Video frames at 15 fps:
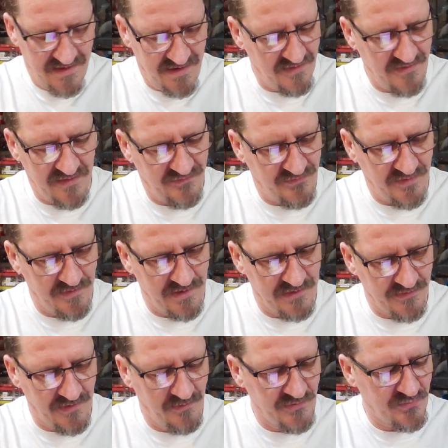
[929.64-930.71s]
It, it,
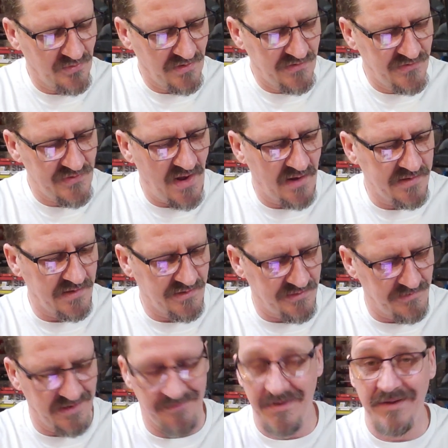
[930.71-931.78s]
it, it was really shocking
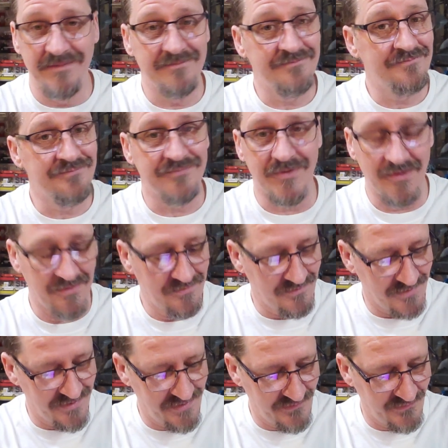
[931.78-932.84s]
to me, but you know,
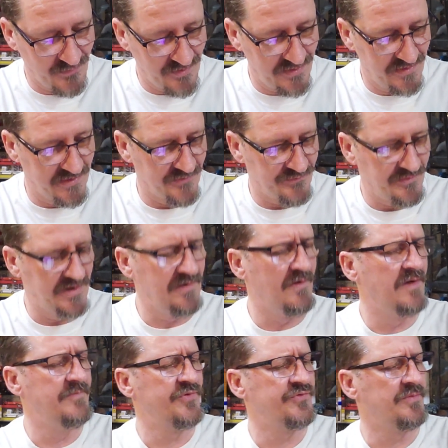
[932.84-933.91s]
it is what it is. But
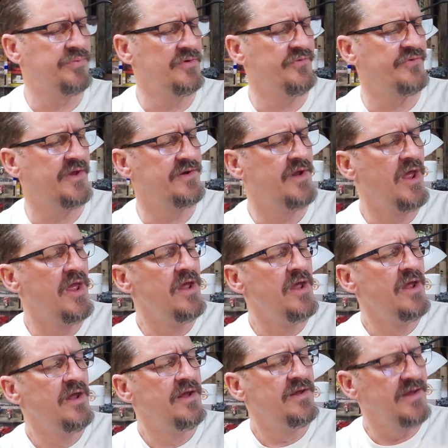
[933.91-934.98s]
anyway, Mr. Prue said,
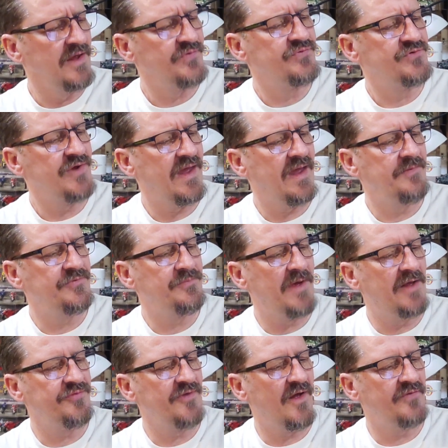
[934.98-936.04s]
Yes, James,
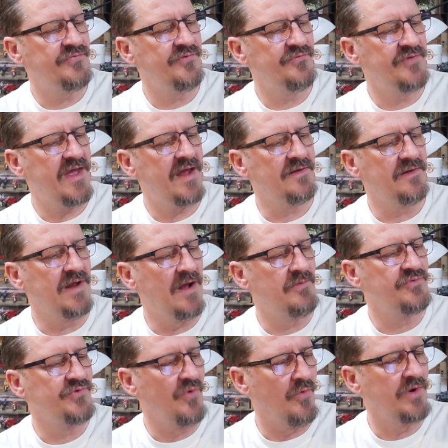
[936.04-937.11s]
my thoughts exactly. I
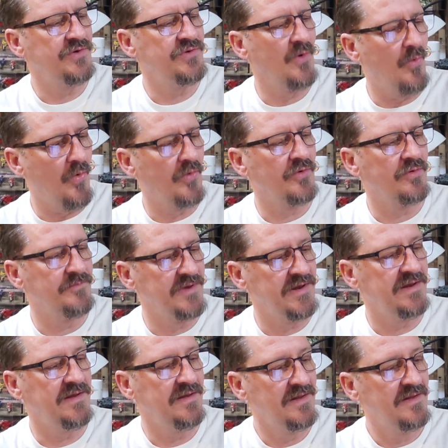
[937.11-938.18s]
was going to order
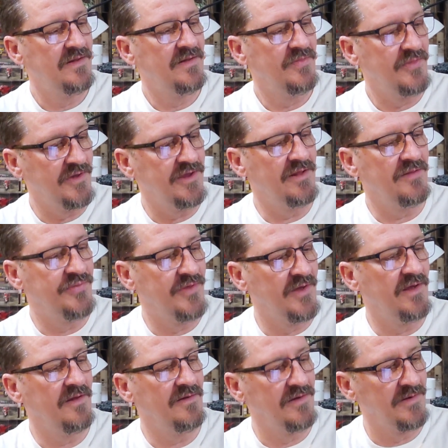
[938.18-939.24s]
me the,
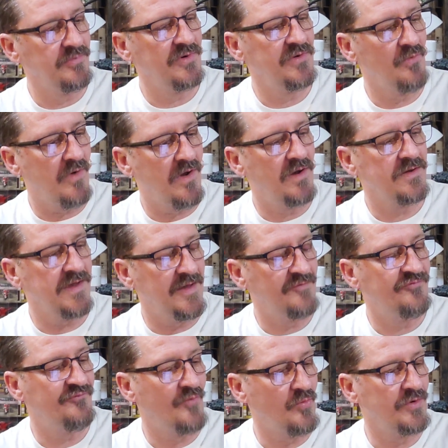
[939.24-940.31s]
the Liberty Walk
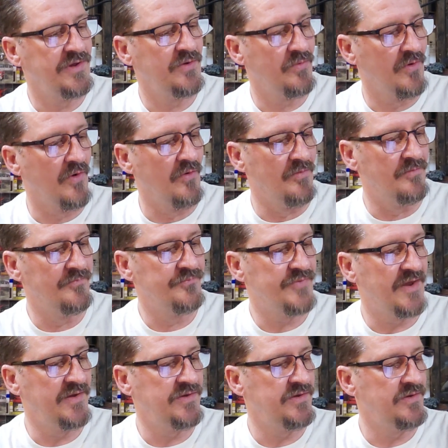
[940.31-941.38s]
F40 Chrome.
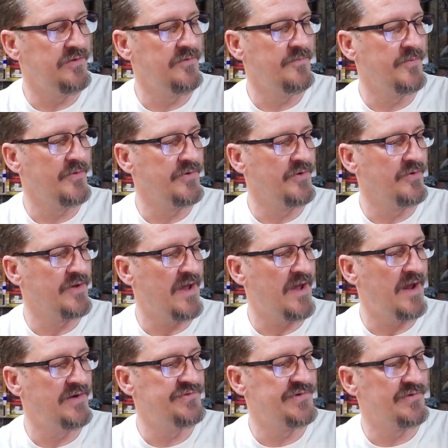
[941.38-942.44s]
Thank you for your
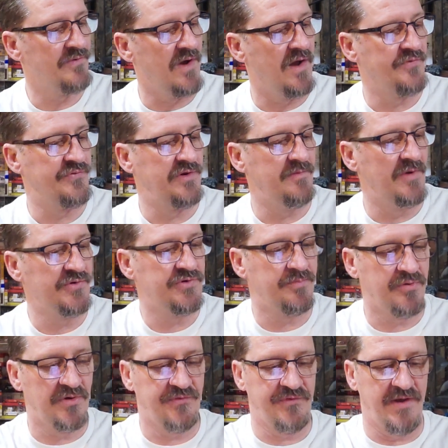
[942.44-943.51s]
kind generosity. Much
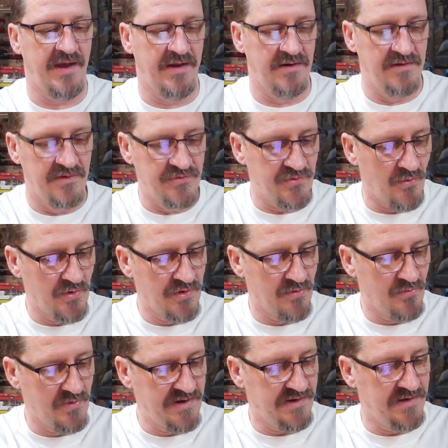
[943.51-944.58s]
appreciated. Enjoy
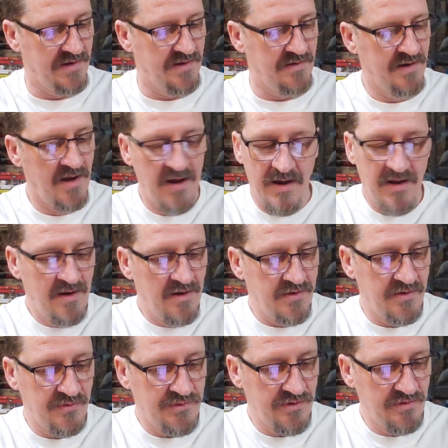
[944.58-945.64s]
your weekend.
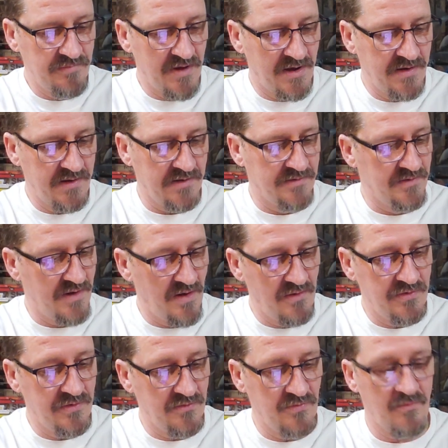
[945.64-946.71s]
You too, buddy. And no,
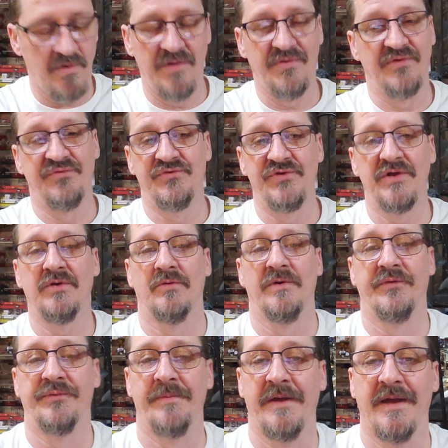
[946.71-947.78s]
you're the one that's
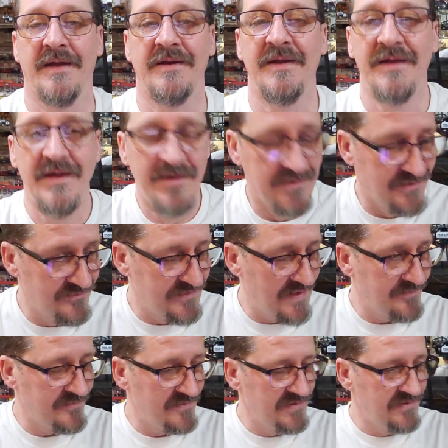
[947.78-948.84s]
generous, man. You
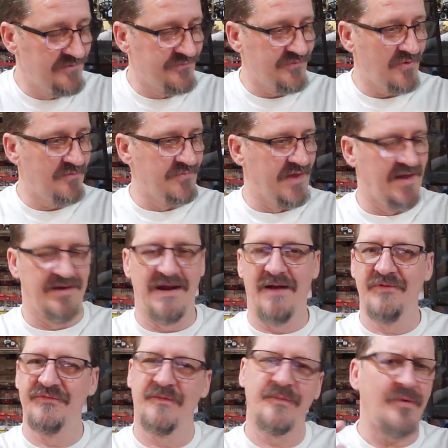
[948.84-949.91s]
definitely deserve that. And
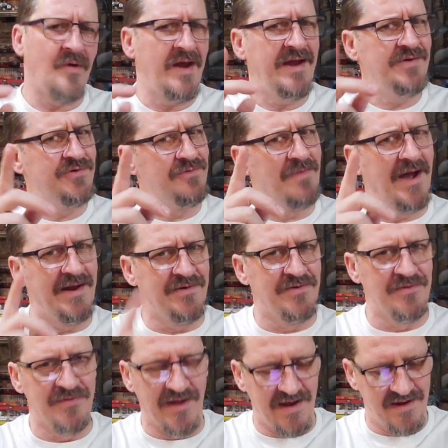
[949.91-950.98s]
I was afraid you might
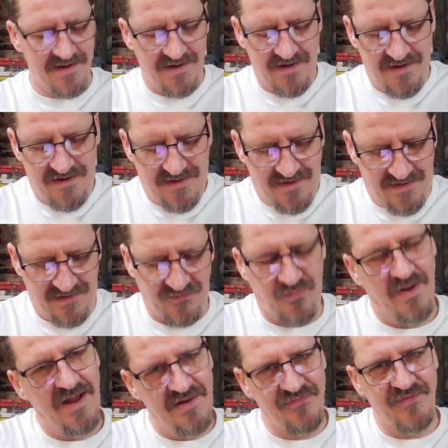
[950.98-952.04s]
do that. That's
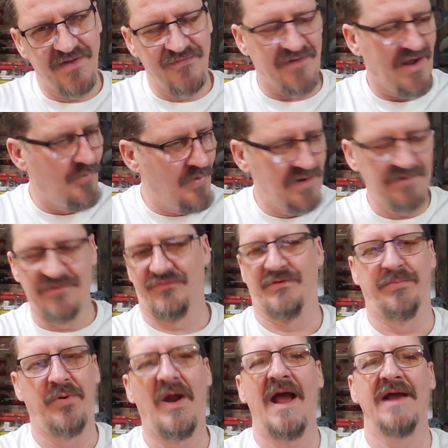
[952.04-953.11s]
why I said so. I wanted to
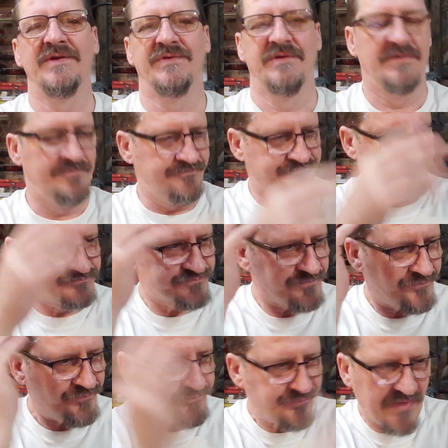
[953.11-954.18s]
surprise you,
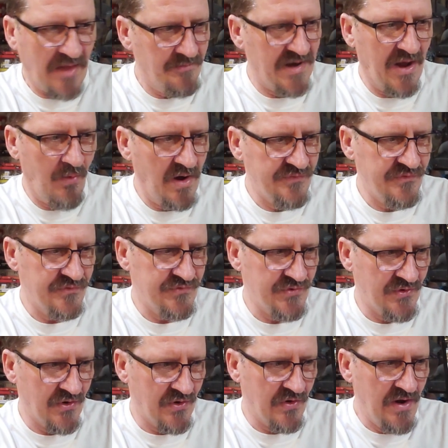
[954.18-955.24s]
but I wasn't
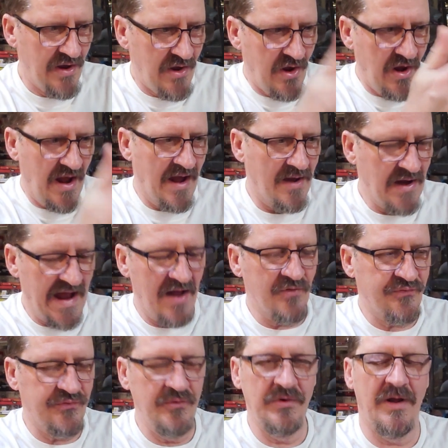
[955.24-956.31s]
sure how
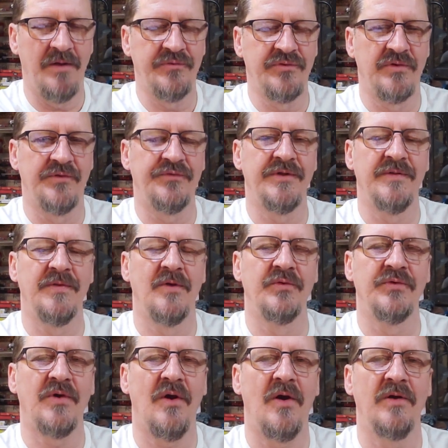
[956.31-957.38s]
soon I was going to send
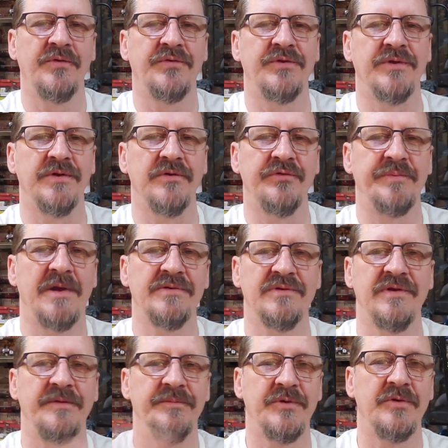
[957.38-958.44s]
those cars to you,
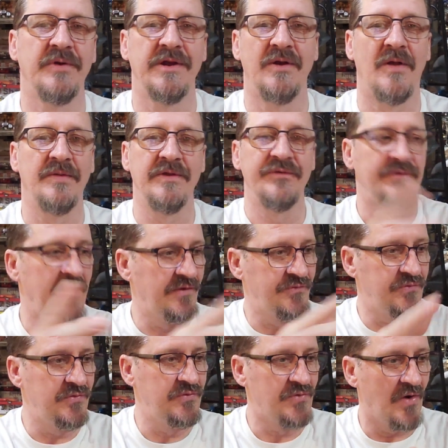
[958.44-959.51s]
especially if you're in on these
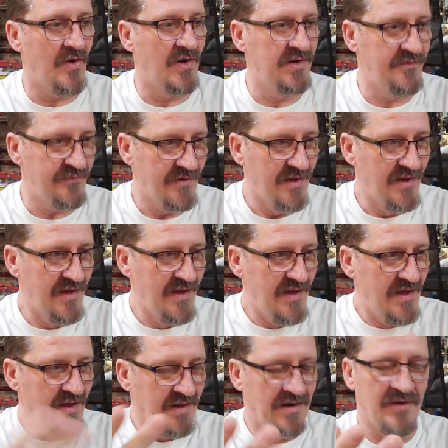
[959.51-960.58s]
next two drawings.
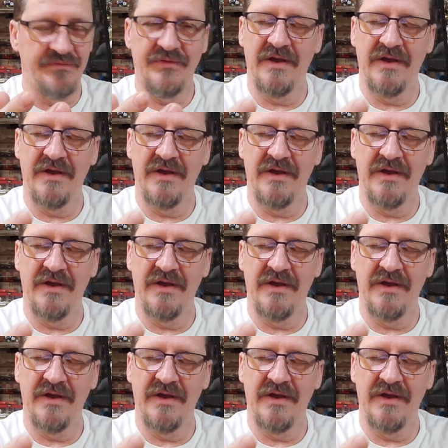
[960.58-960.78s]
And I was